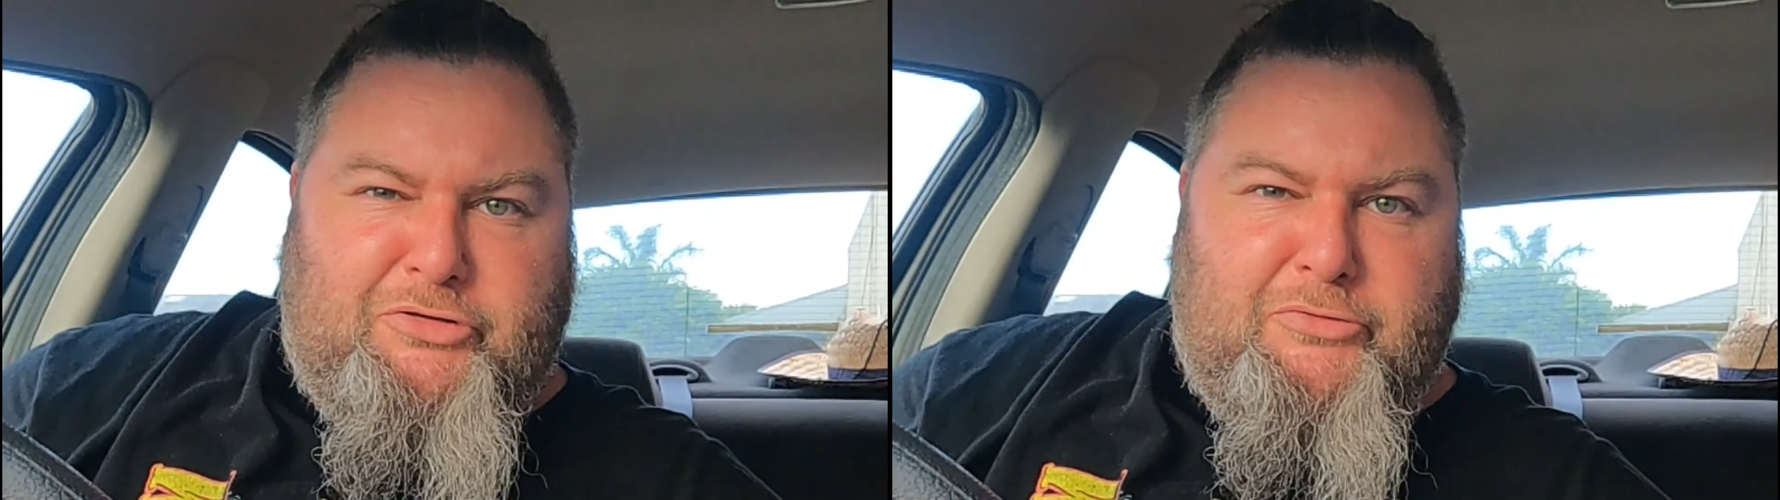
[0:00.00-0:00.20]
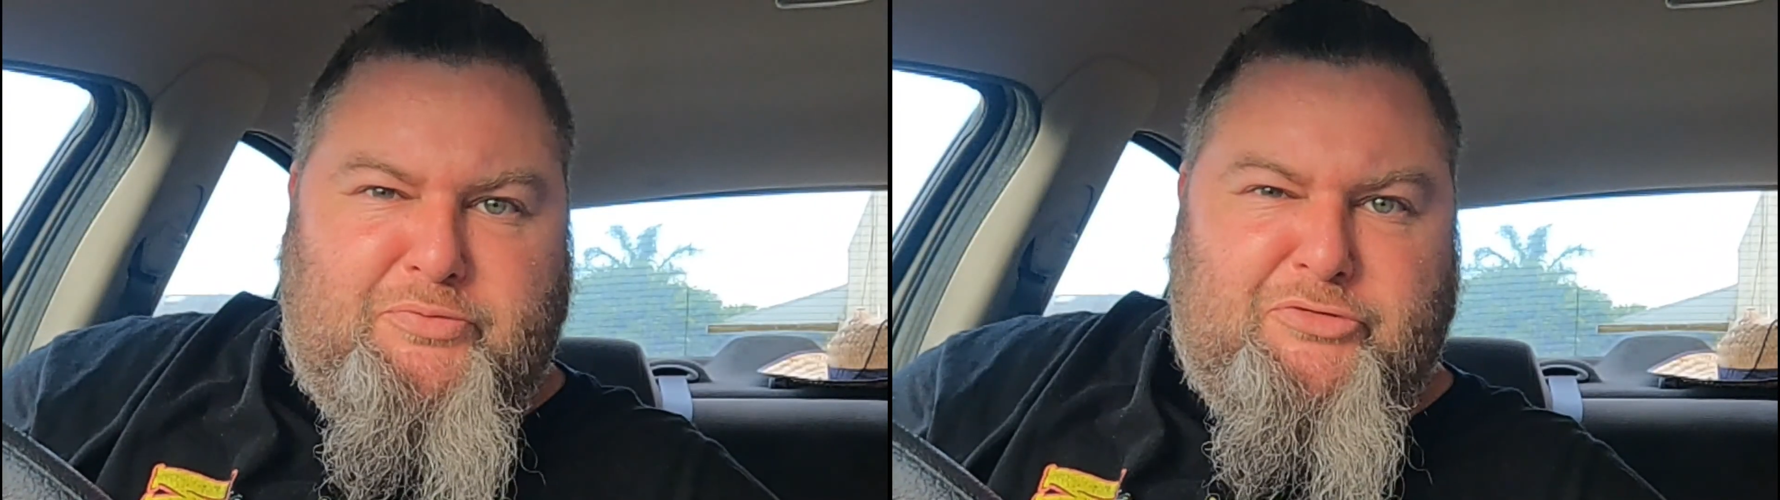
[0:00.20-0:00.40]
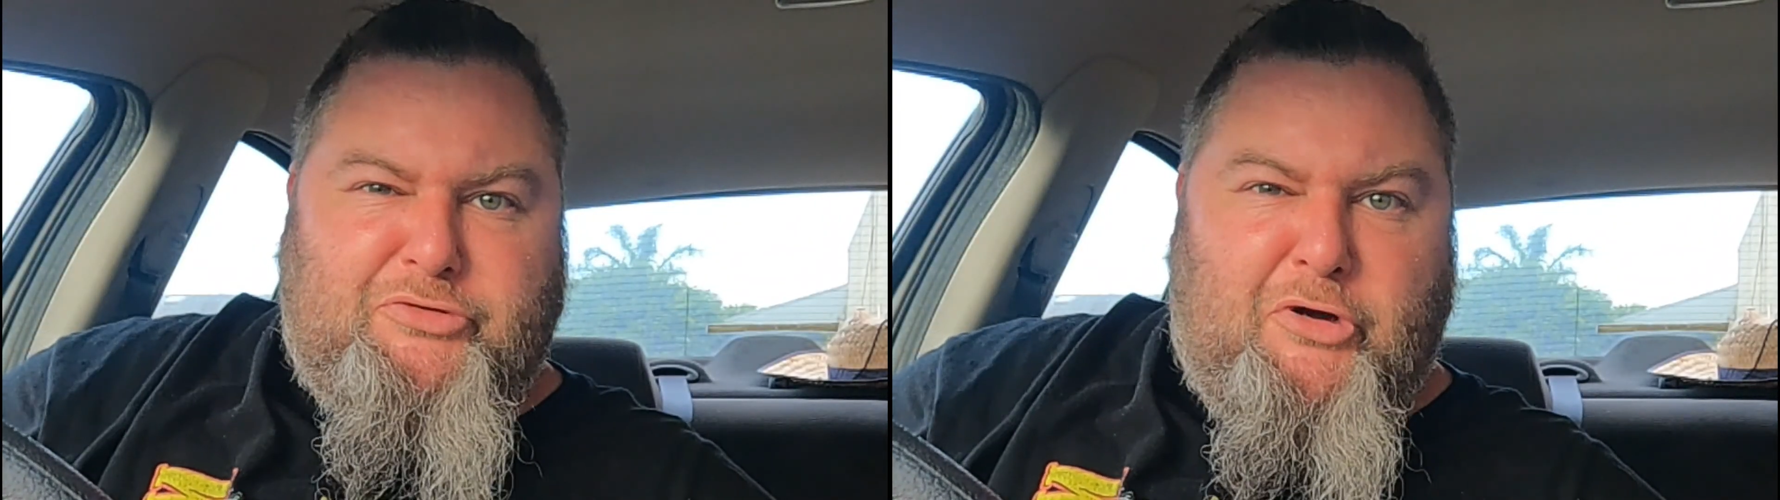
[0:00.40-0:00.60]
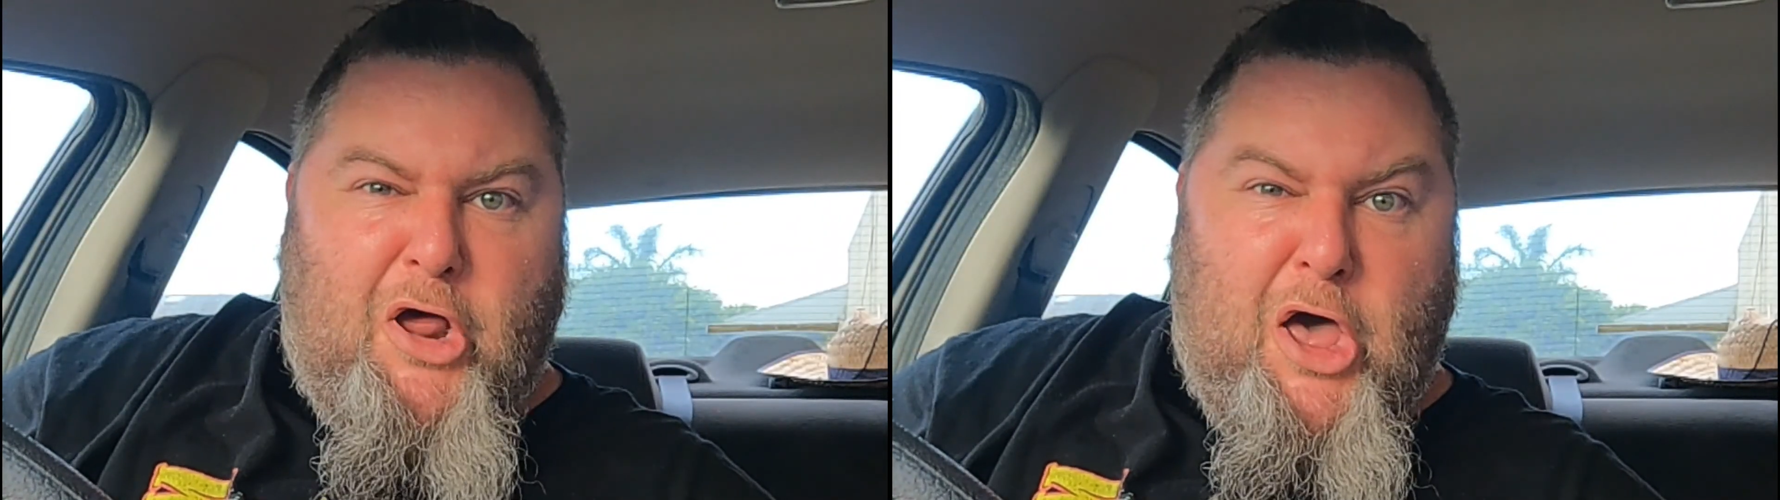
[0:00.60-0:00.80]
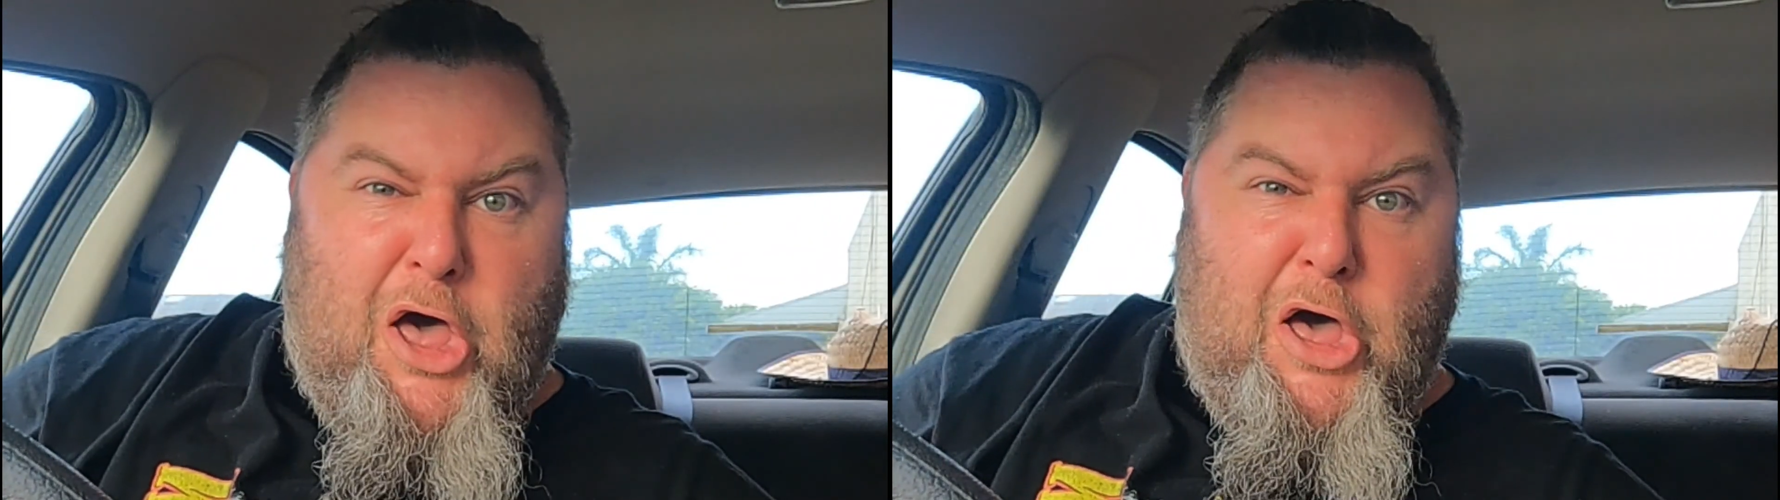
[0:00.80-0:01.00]

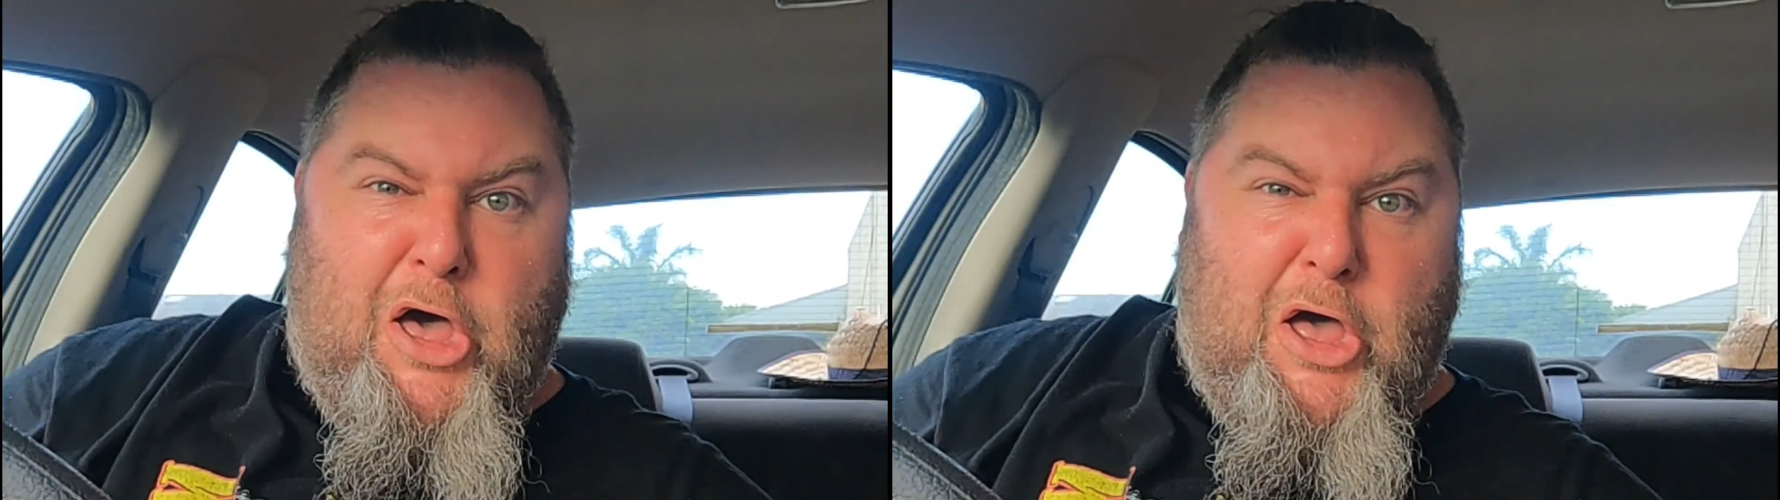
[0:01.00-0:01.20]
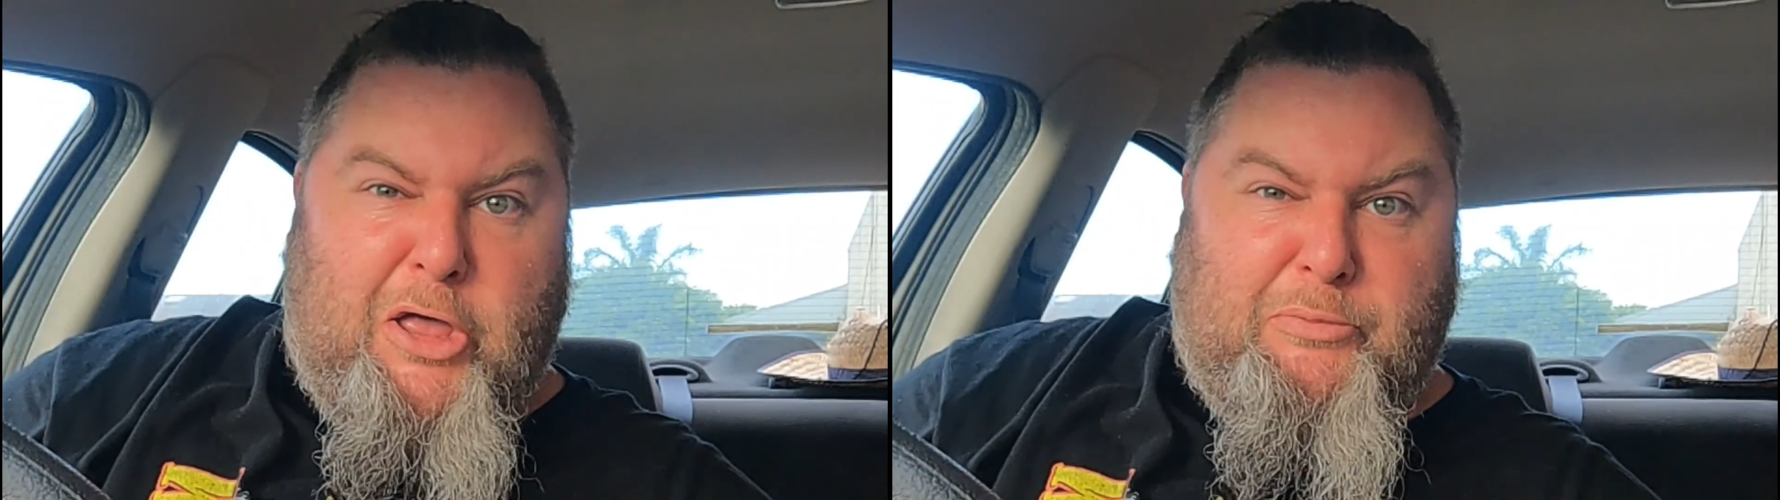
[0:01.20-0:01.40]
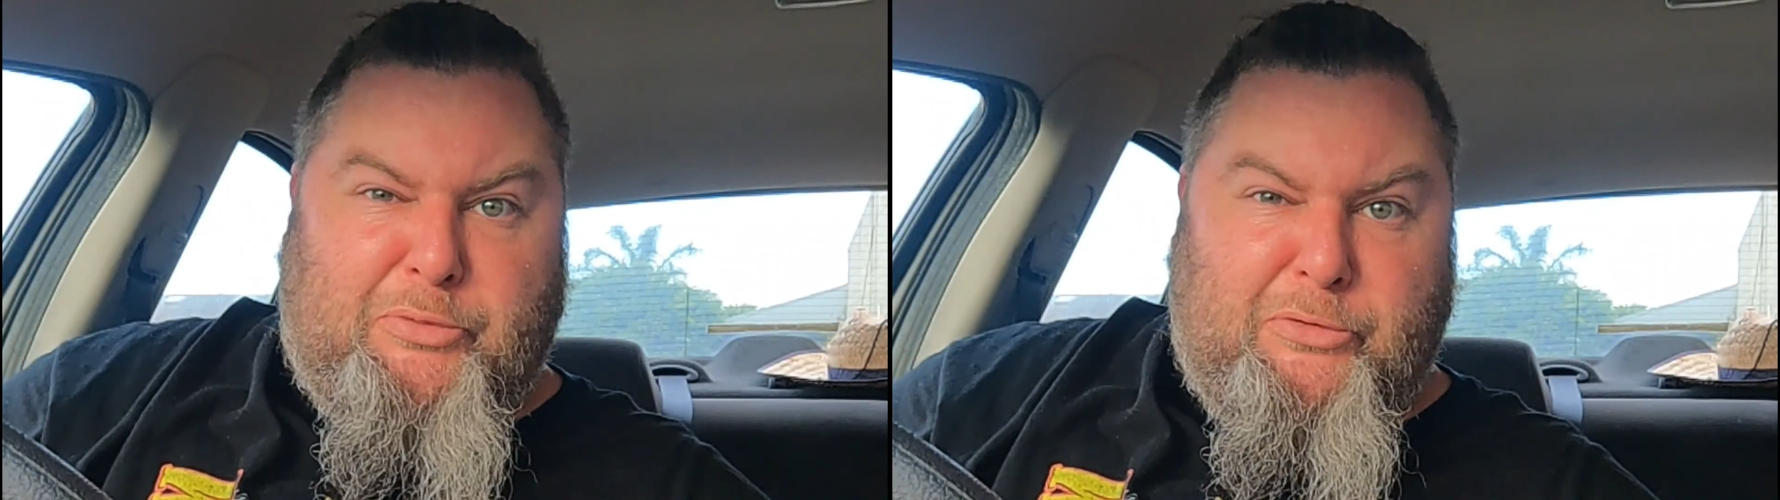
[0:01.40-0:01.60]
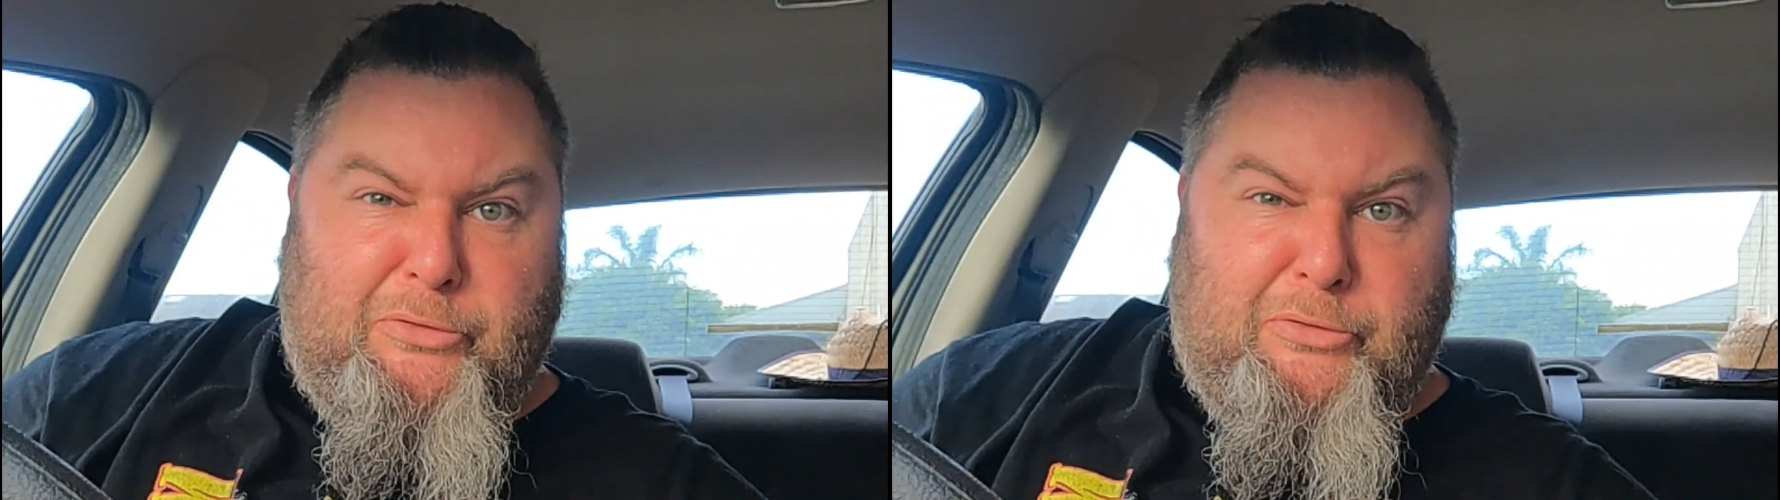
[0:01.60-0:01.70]
subscribe.